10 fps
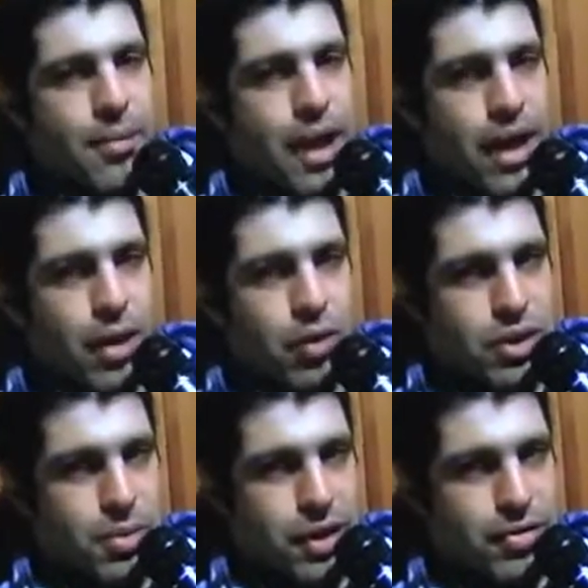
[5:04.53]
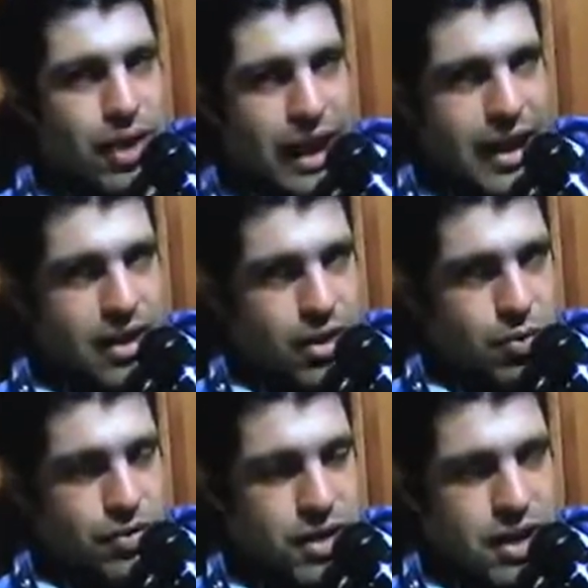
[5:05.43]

am I going to be affiliated with